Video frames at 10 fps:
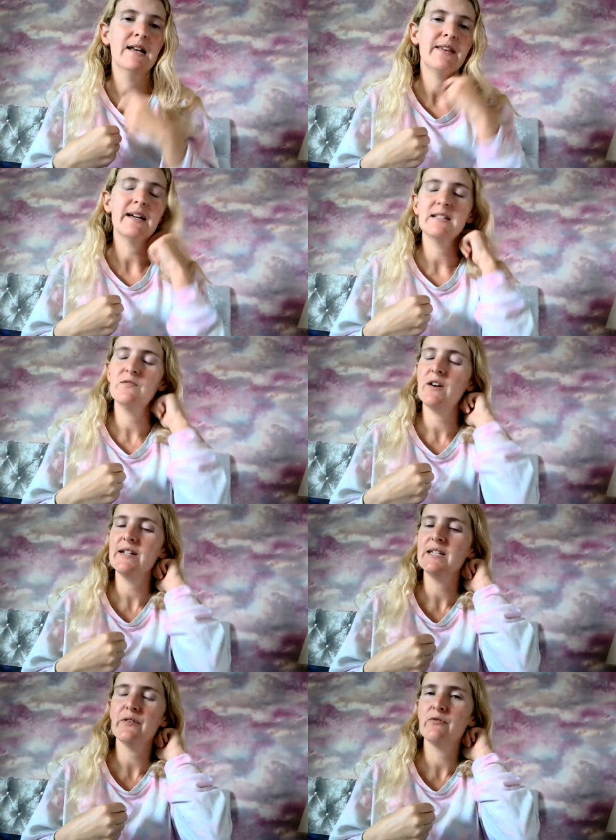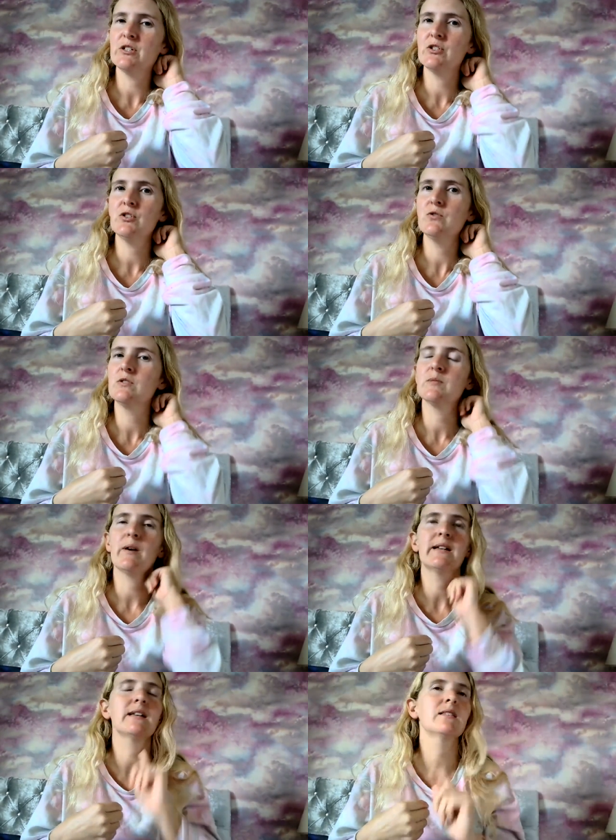that is very different to
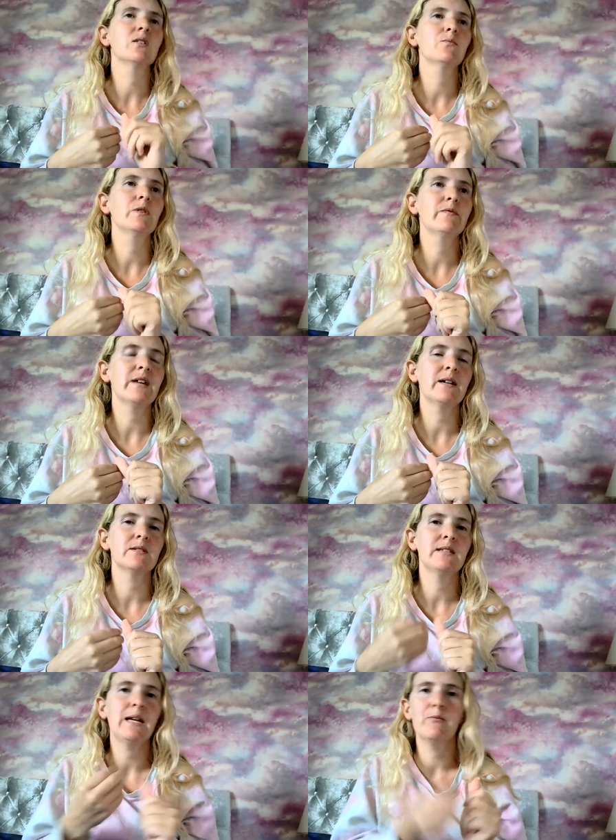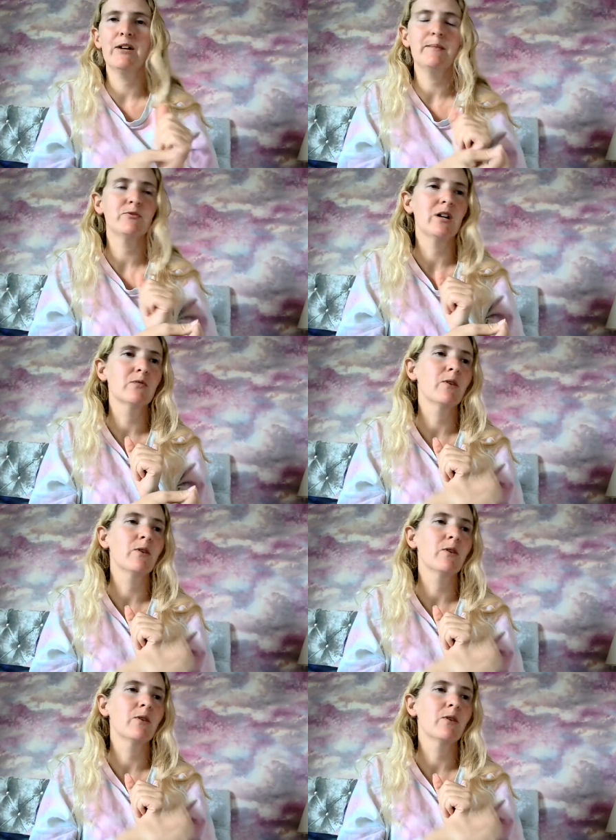spiking them with that date rape drug,